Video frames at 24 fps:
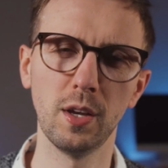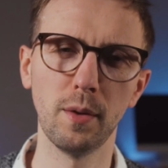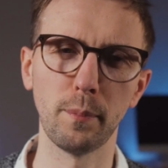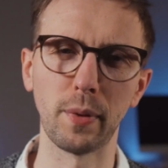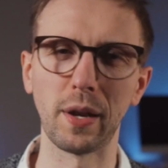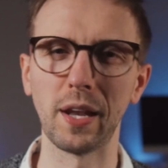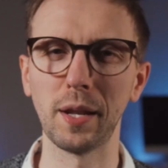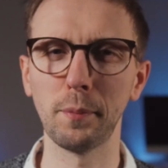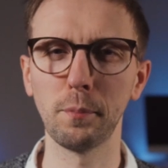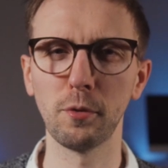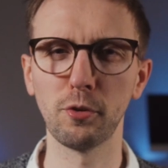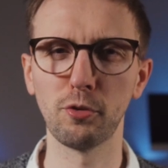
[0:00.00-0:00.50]

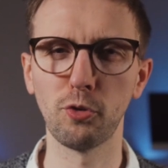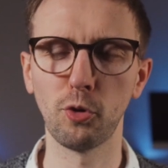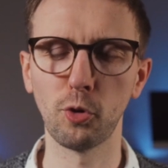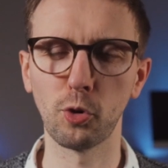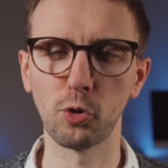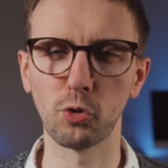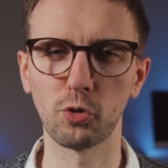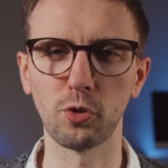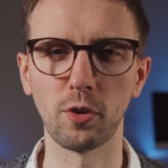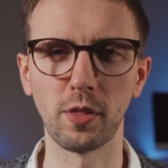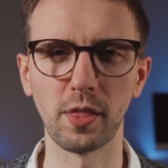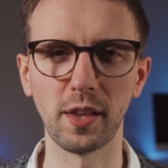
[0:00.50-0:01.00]
But let me
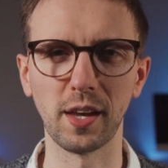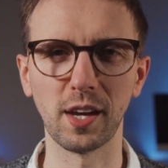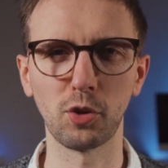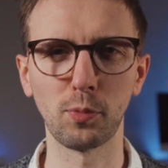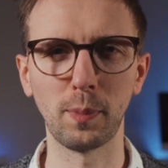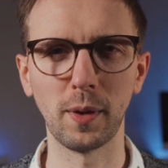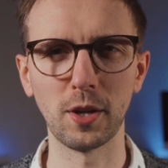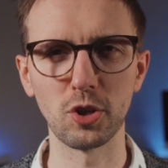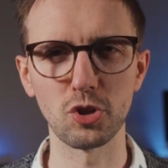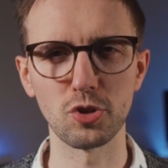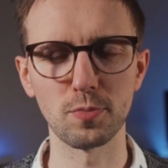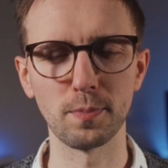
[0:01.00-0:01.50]
focus on the
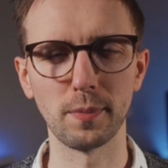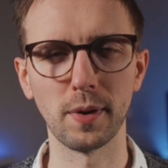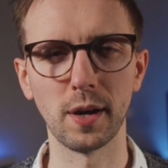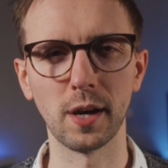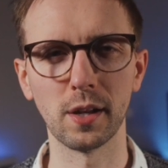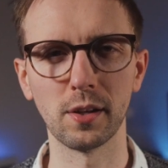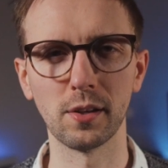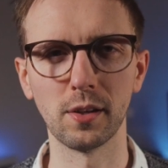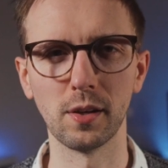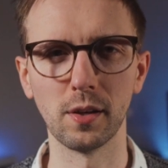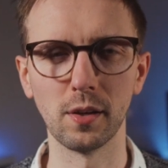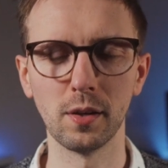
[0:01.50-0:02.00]
expansion
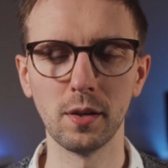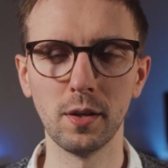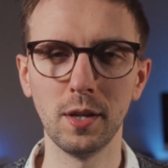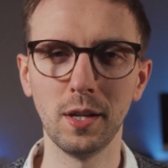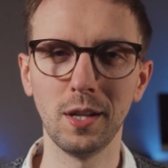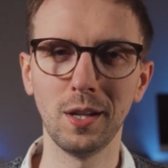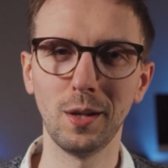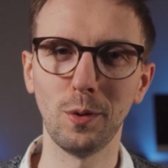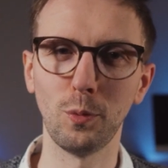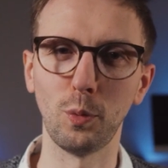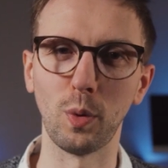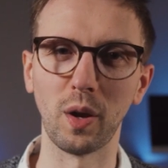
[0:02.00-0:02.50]
part here.
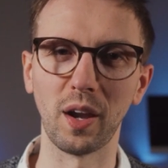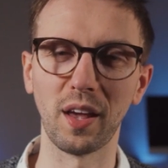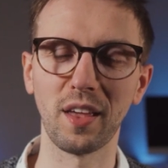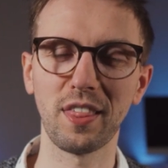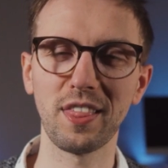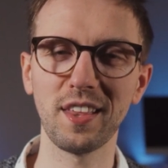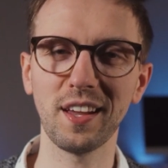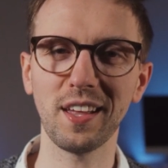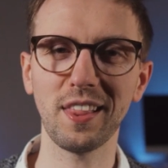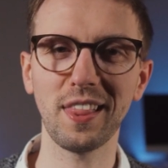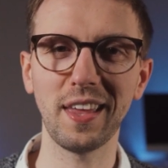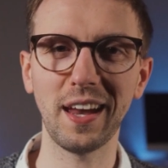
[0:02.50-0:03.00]
Well, I
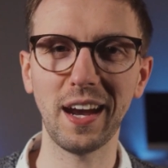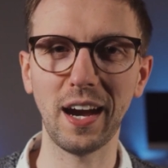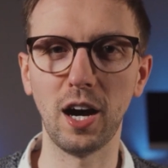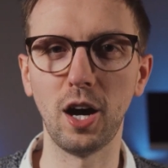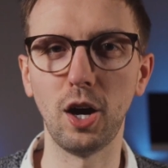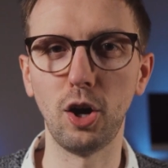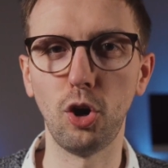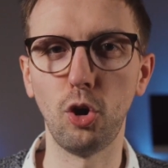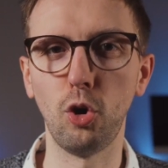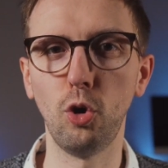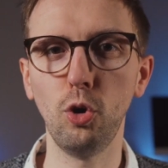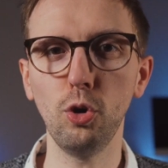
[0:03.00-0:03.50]
think there
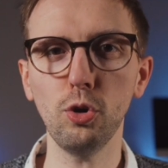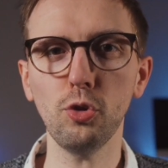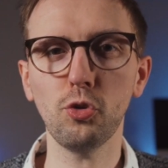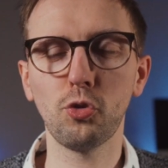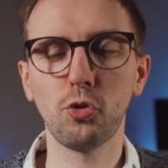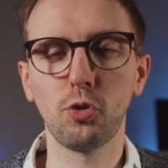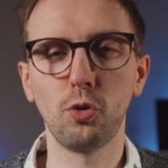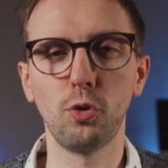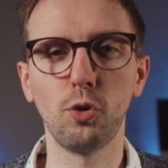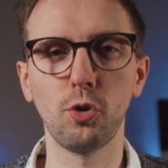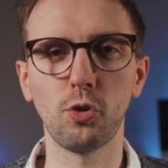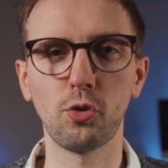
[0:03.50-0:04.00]
are all
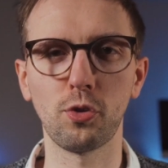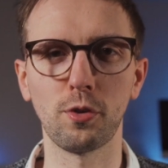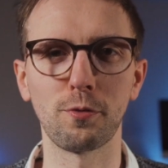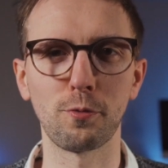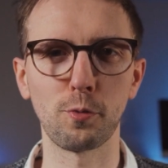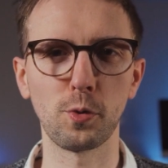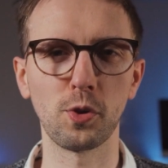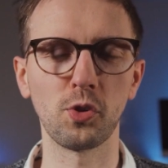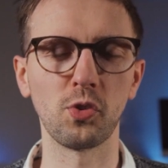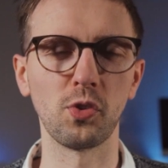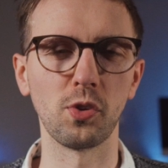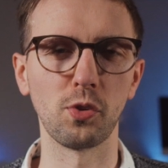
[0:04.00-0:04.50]
sorts of
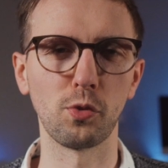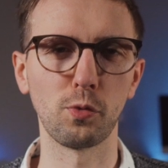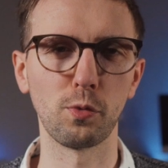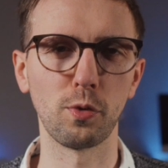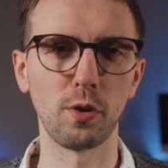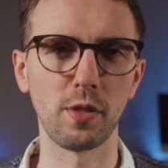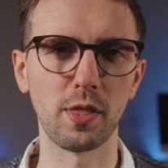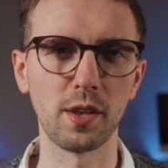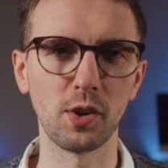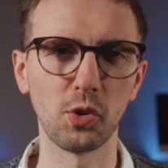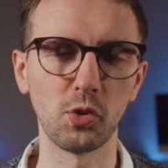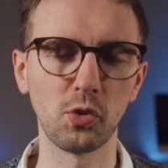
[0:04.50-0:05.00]
reasons
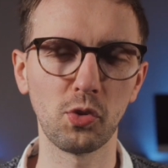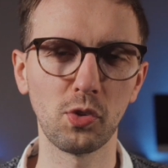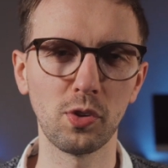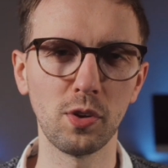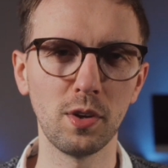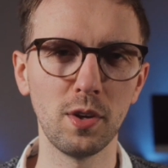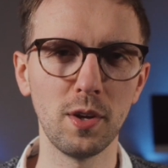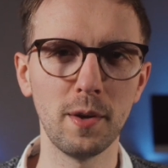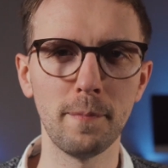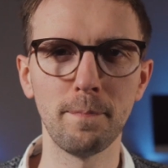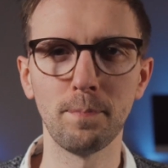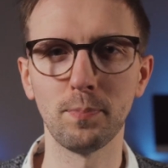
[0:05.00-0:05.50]
for this.
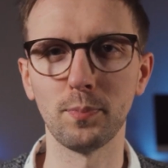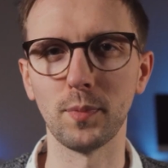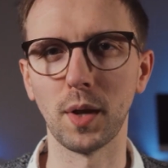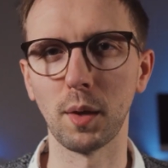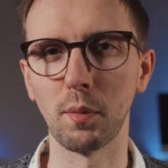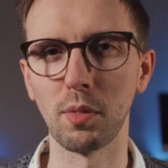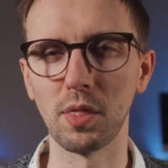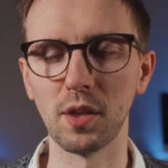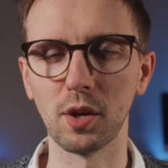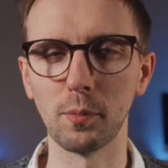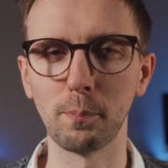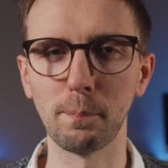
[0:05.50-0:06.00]

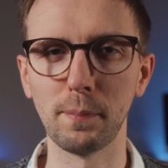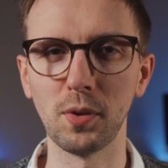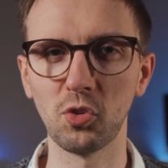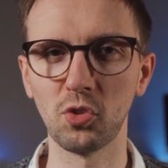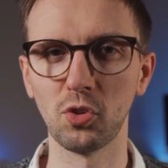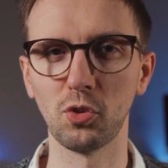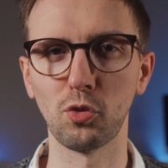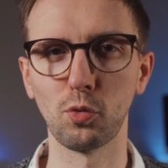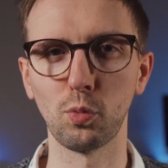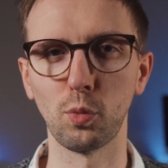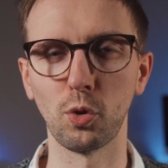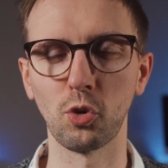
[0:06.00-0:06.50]
Maybe the
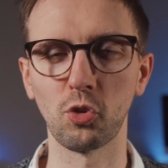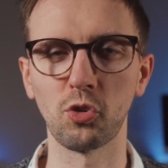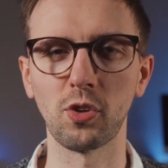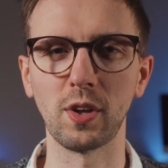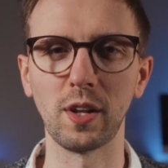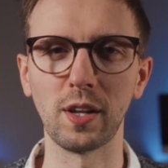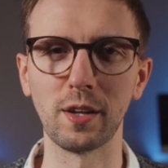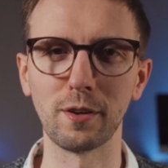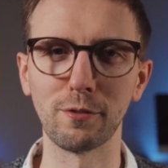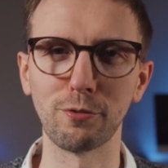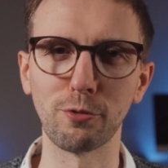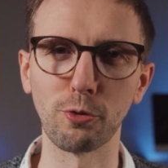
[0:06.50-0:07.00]
business was
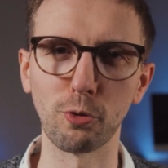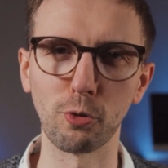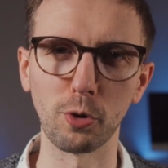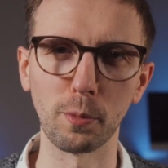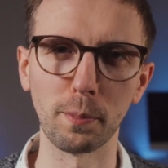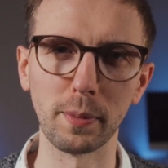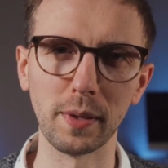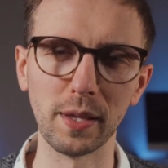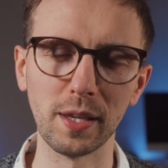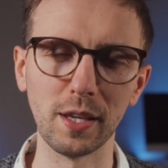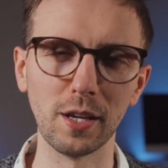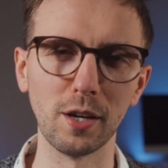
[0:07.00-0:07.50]
selling for a
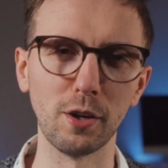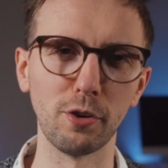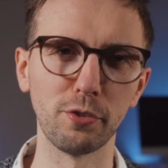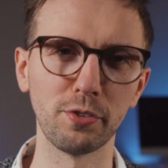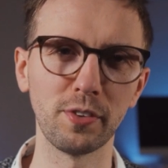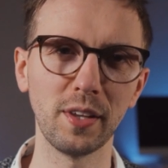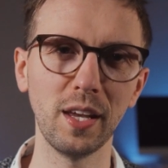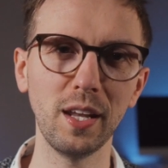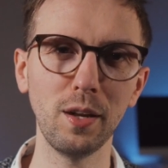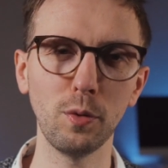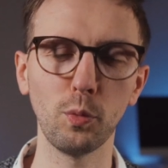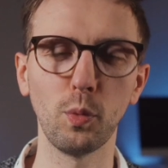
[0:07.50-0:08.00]
P E of
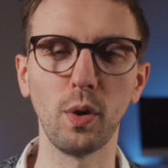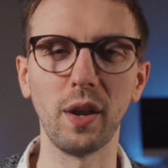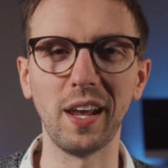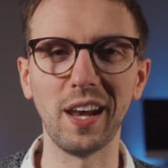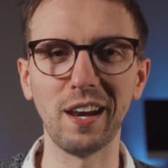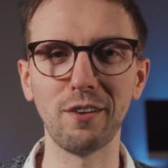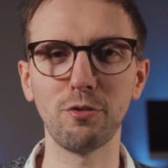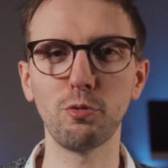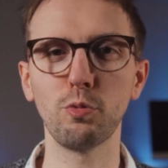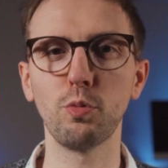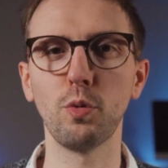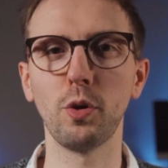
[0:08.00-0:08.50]
ten when
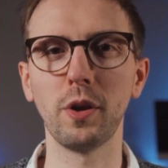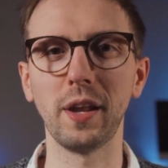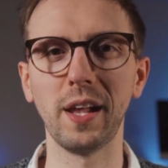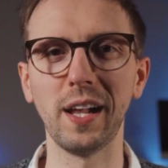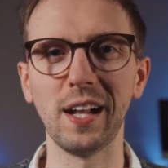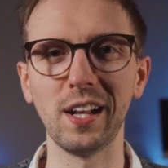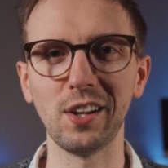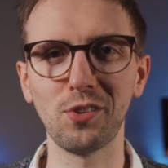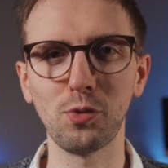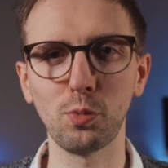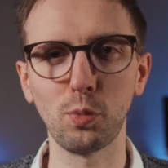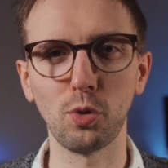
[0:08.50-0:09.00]
everyone
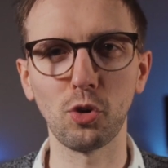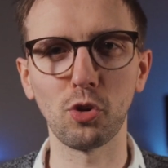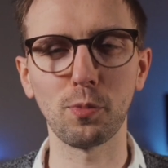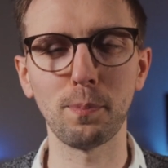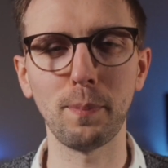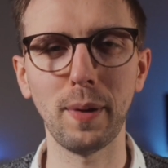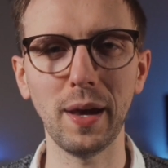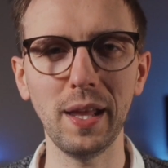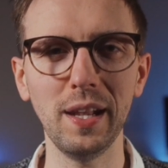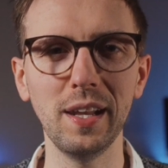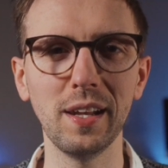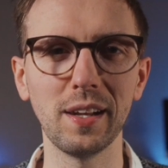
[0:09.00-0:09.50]
else was
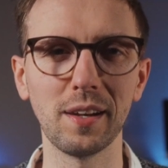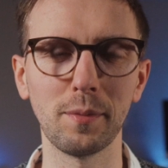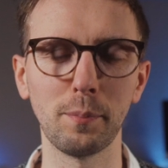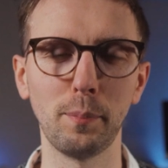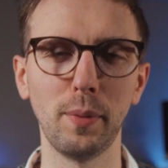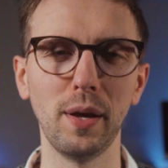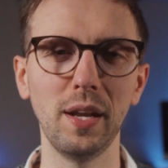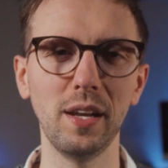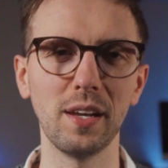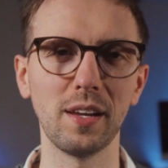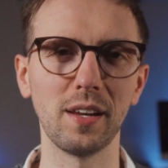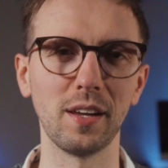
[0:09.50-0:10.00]
panic
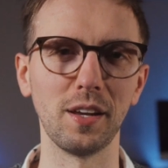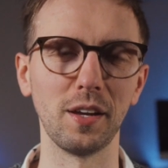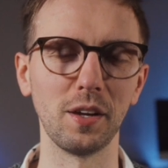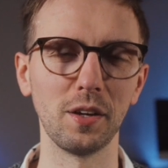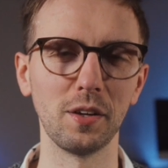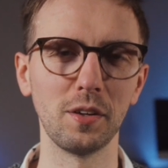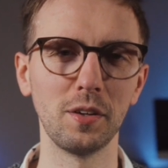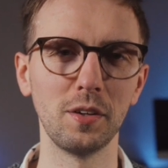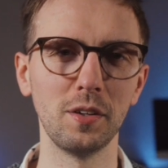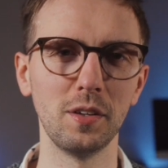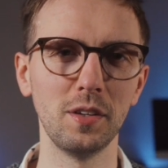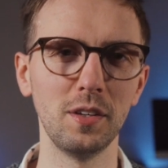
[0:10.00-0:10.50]
panicking
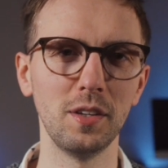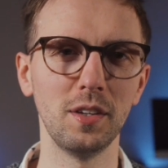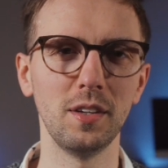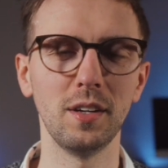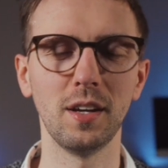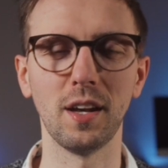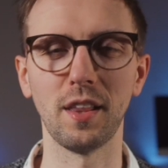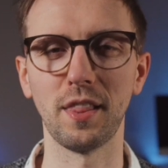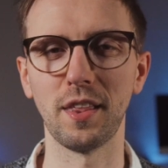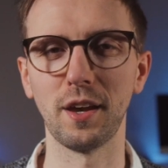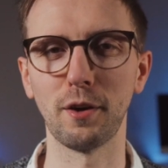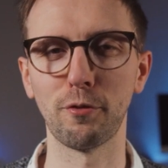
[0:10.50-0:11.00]

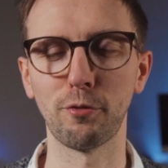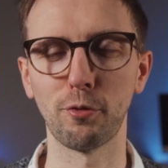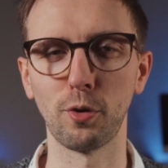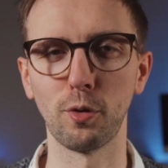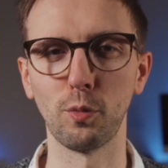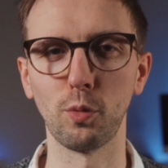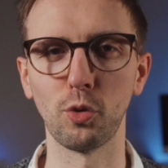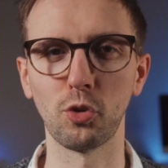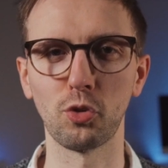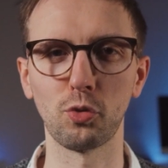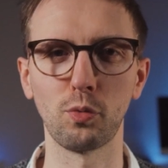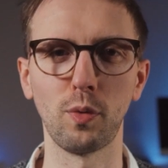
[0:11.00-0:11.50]
and therefore
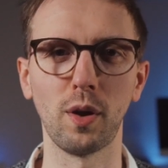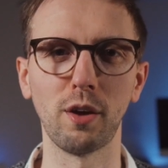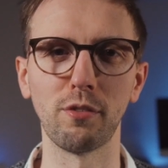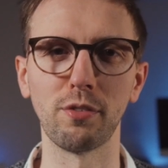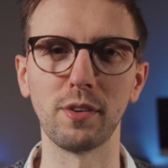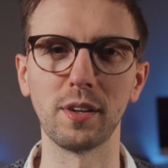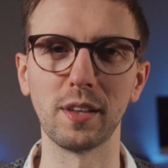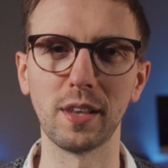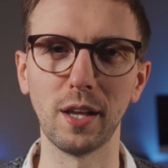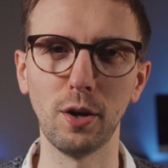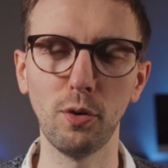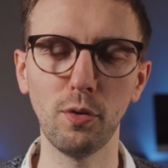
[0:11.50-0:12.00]
was
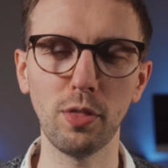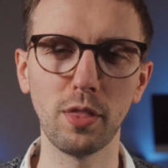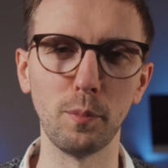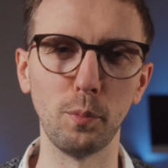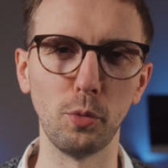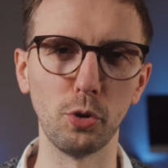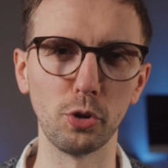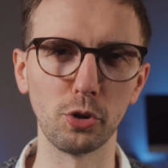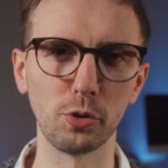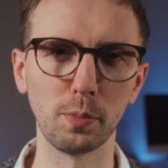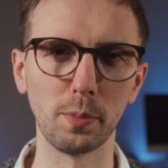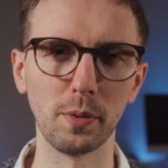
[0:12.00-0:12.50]
driving down the
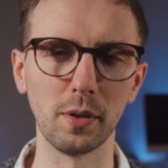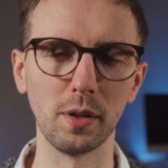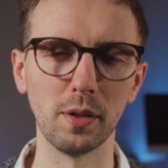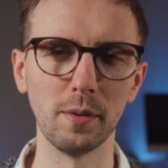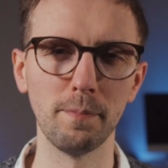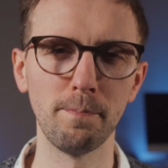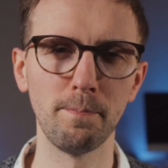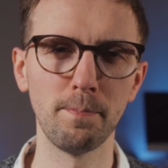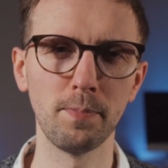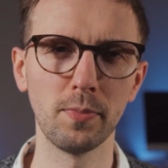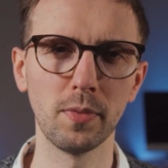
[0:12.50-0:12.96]
multiple.